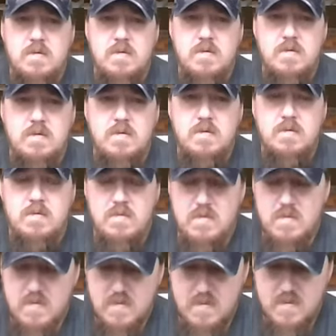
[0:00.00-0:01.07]

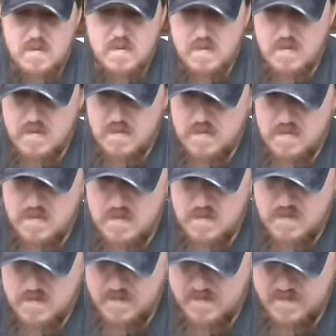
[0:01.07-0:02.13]

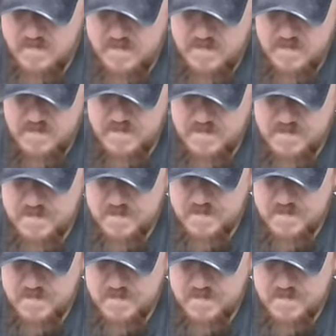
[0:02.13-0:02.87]
Nobody speaks.